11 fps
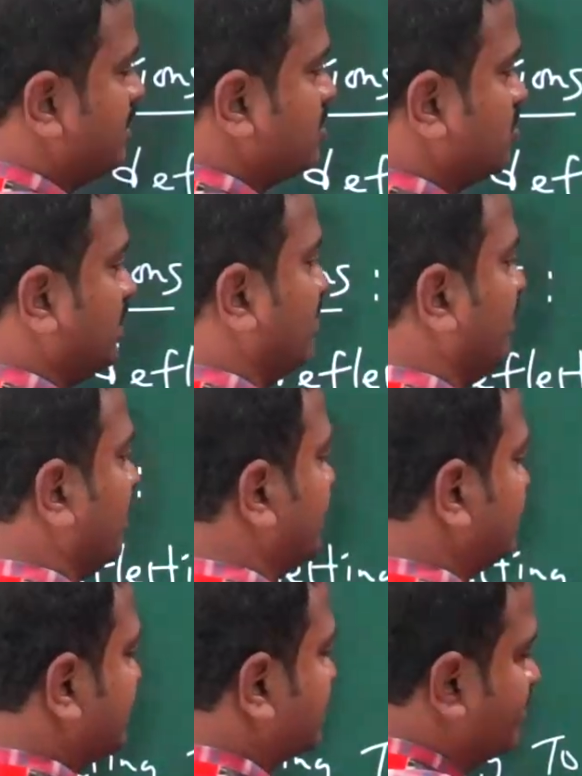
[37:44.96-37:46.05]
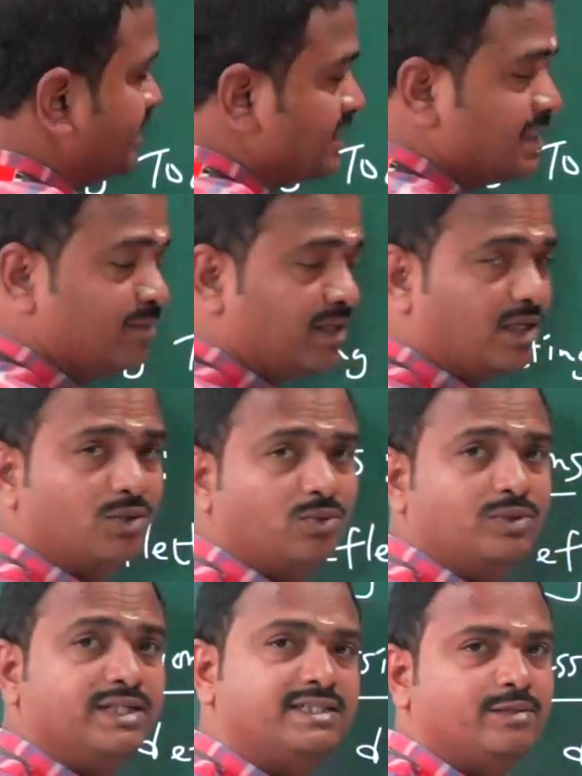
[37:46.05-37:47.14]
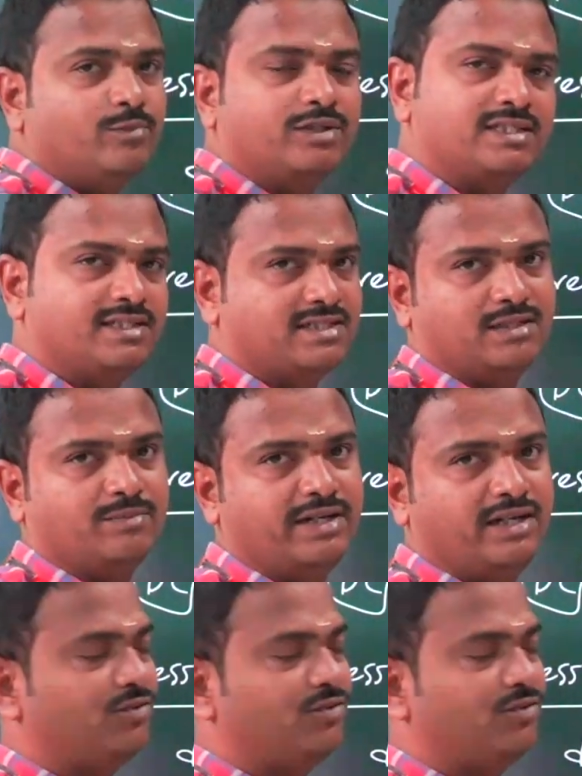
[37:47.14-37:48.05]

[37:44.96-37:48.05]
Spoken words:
So deflecting system is similar to DC motor system, right?